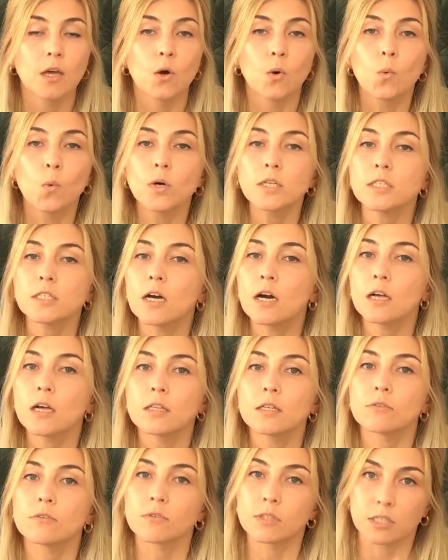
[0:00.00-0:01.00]
What are
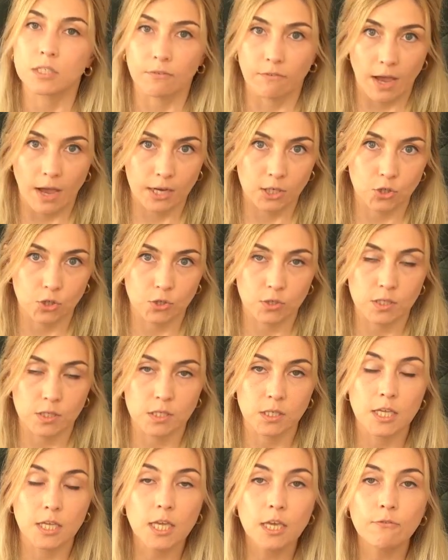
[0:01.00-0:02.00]
the risk factors?
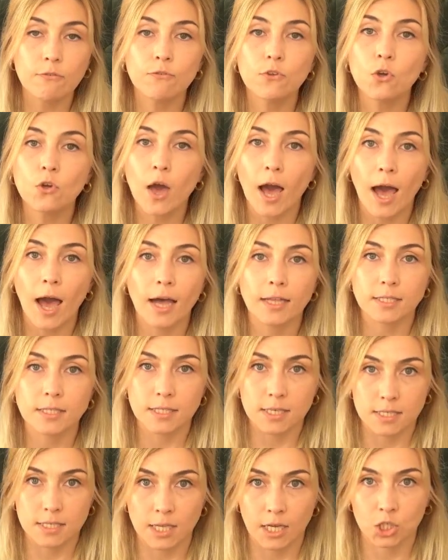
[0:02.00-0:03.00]
If you had
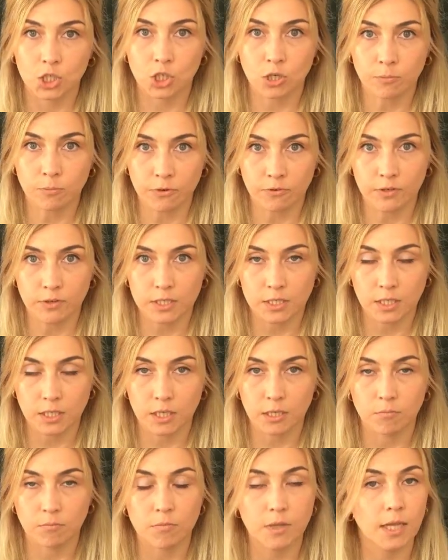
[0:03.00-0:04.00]
C-section
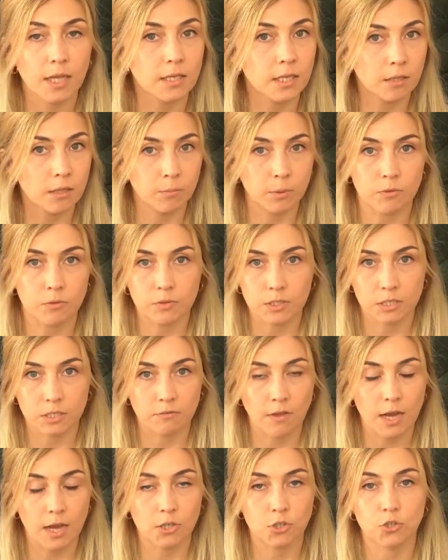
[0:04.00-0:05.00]
previously, that can be a risk
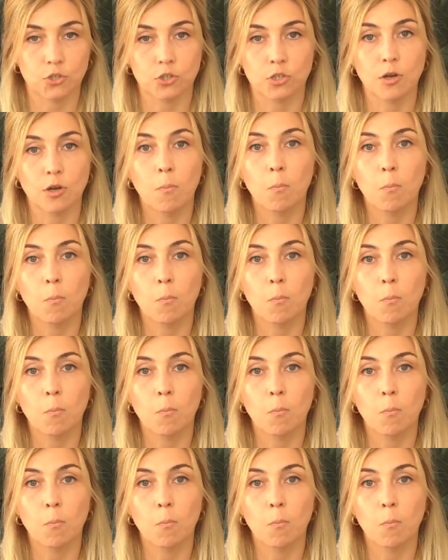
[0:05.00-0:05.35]
factor.